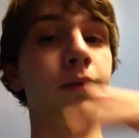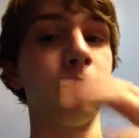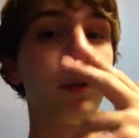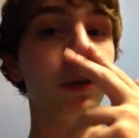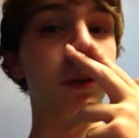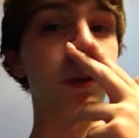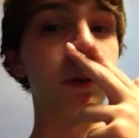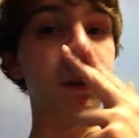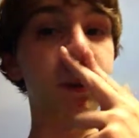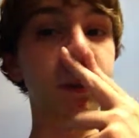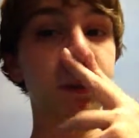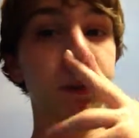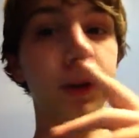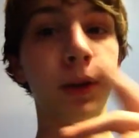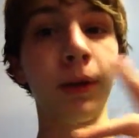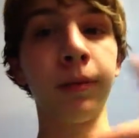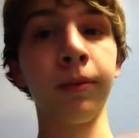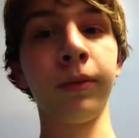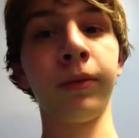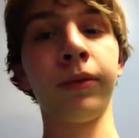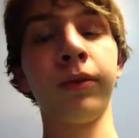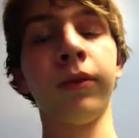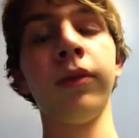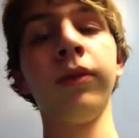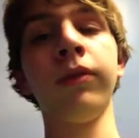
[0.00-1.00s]
one will be
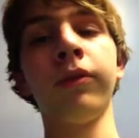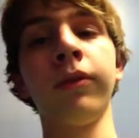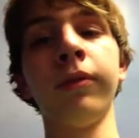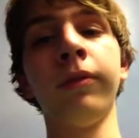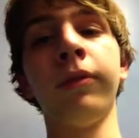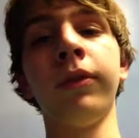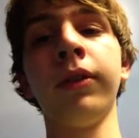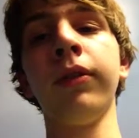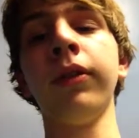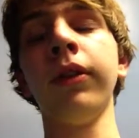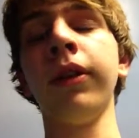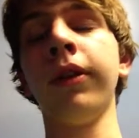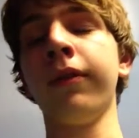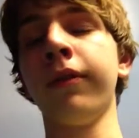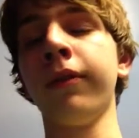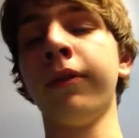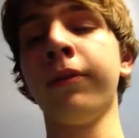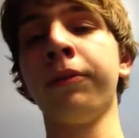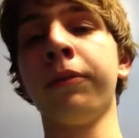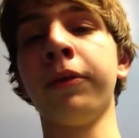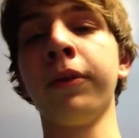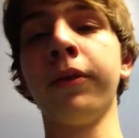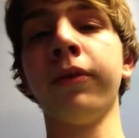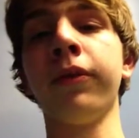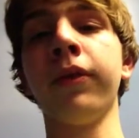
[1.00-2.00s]
uploaded to YouTube. So yeah,
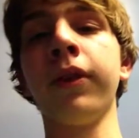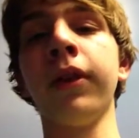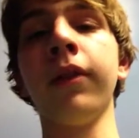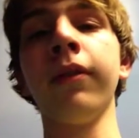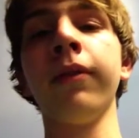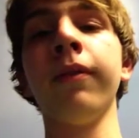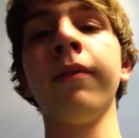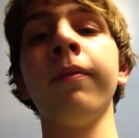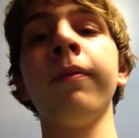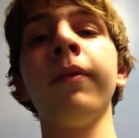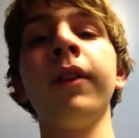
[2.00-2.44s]
that's pretty much it.